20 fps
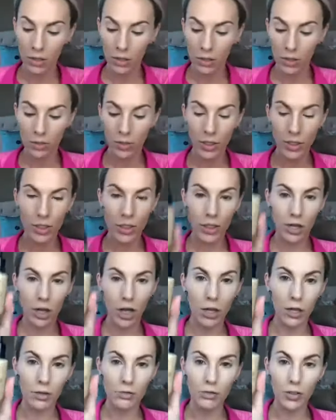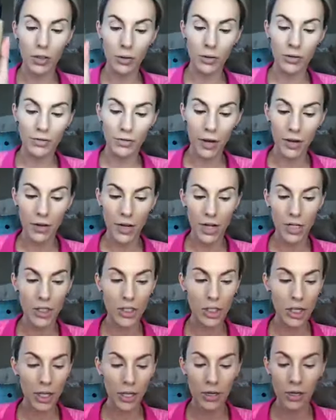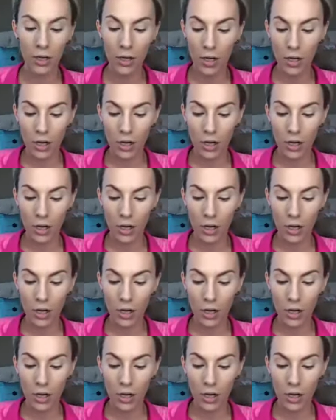You get your color of liquid foundation.